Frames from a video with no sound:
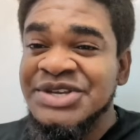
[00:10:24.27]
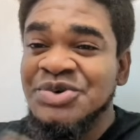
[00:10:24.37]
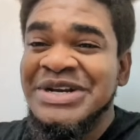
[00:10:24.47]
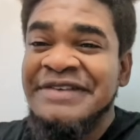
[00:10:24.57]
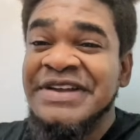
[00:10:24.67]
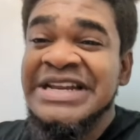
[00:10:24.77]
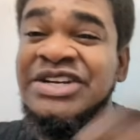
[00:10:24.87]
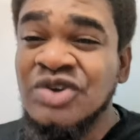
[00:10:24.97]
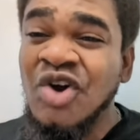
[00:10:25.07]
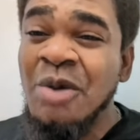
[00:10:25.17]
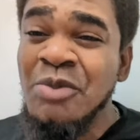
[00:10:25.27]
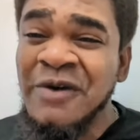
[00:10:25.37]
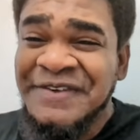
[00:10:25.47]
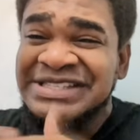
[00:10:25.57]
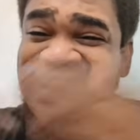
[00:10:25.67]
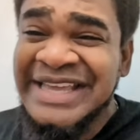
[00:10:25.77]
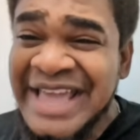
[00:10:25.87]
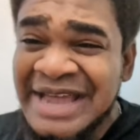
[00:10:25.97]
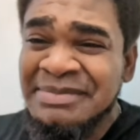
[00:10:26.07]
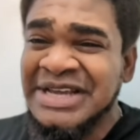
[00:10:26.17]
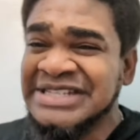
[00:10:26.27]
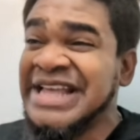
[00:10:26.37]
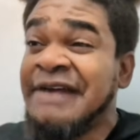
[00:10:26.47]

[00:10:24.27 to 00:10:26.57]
you wouldn't even need to go movies again because